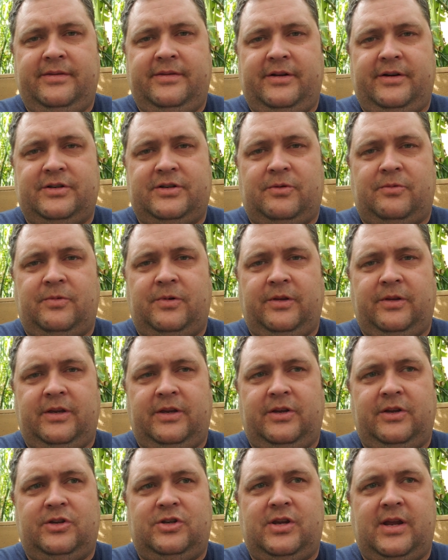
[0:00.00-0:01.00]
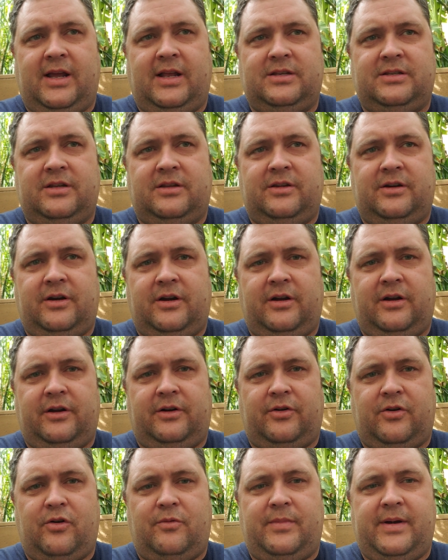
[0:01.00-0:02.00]
There's a really good chance that they're gonna
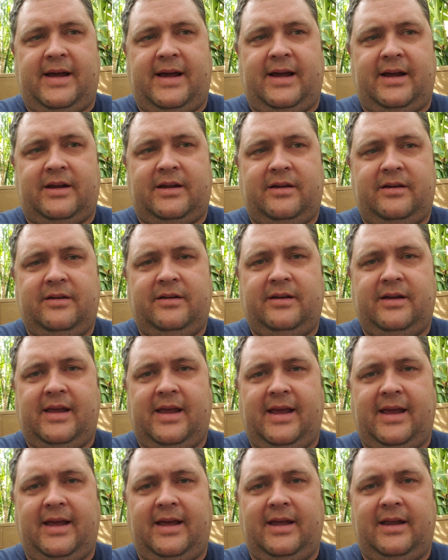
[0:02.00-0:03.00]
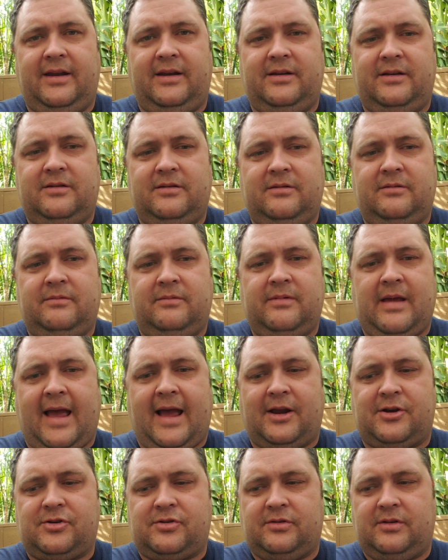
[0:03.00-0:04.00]
grow back and
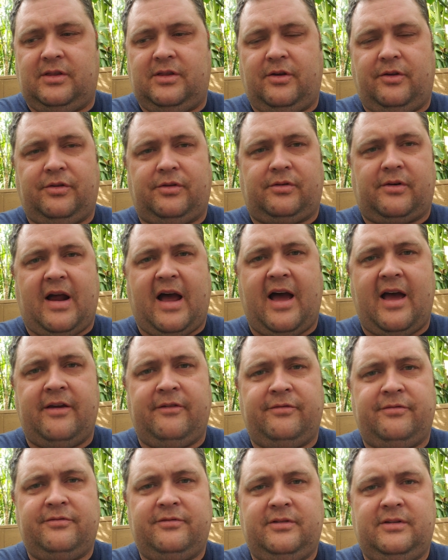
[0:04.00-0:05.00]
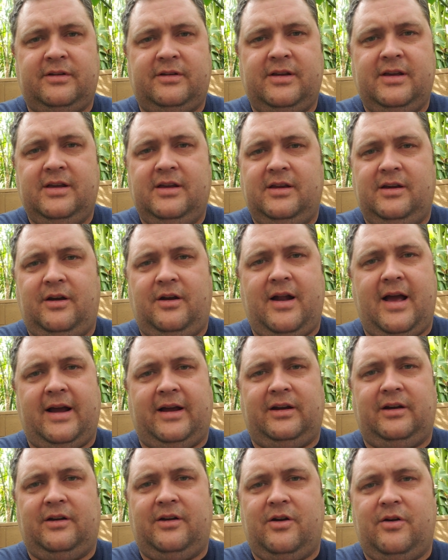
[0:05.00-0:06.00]
actually they'll thrive. You're
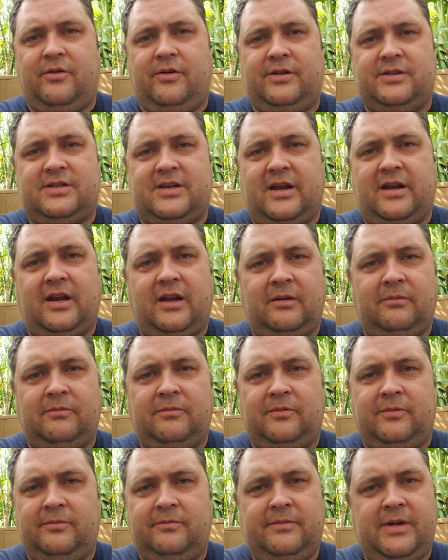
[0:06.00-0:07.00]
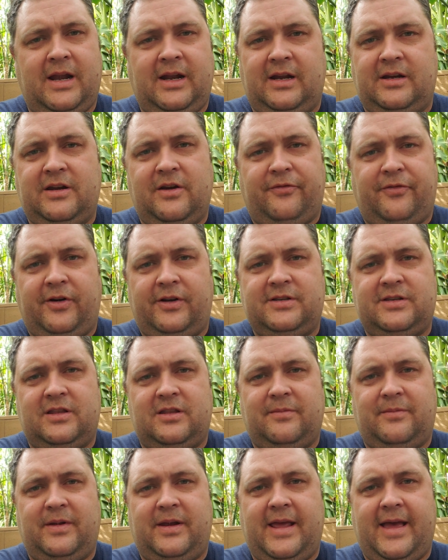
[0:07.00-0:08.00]
not gonna notice any, any difference
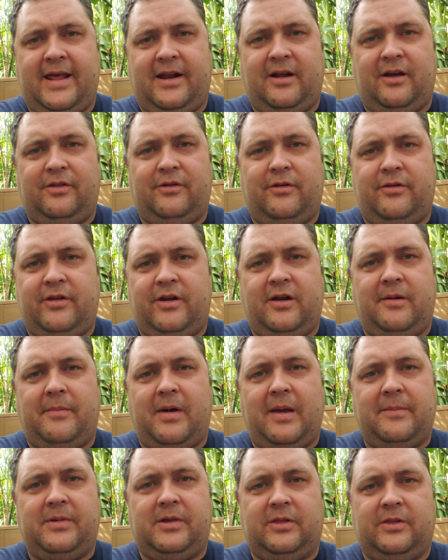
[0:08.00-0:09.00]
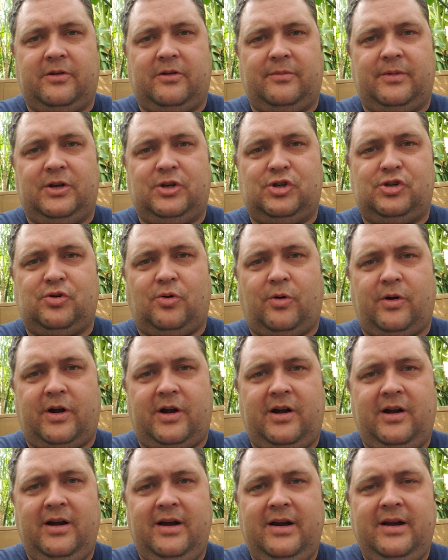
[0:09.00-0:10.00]
in the banana other than it might be a little bit
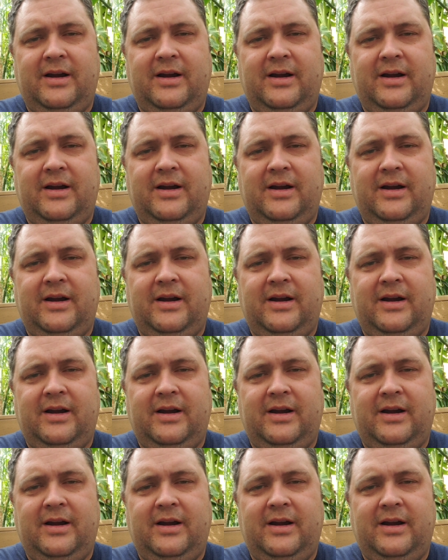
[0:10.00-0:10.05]
shorter.